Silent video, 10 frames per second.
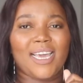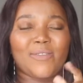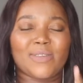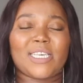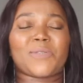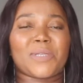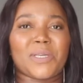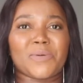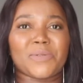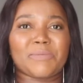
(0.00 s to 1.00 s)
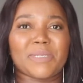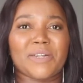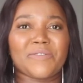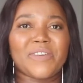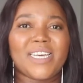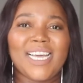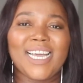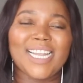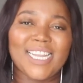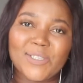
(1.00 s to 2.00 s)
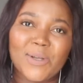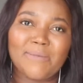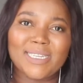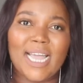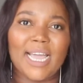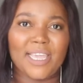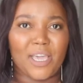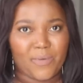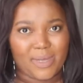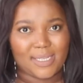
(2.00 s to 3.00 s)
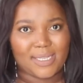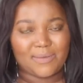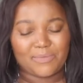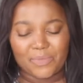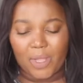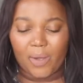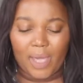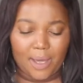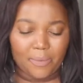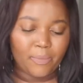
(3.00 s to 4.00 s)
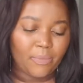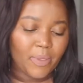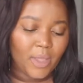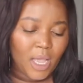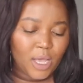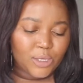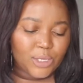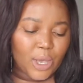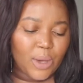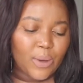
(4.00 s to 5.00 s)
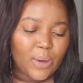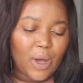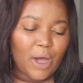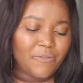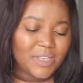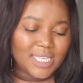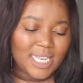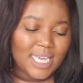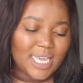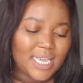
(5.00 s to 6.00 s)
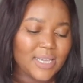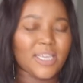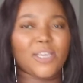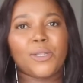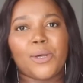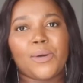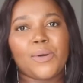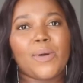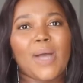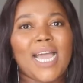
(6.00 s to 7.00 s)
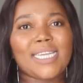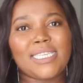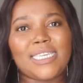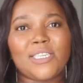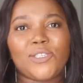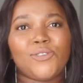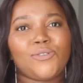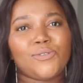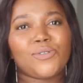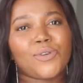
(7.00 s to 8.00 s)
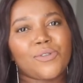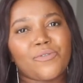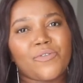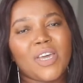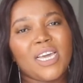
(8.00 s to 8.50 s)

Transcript: Well, that's what he calls himself. Let's talk about Kanye West, okay? So obviously, I need to sort of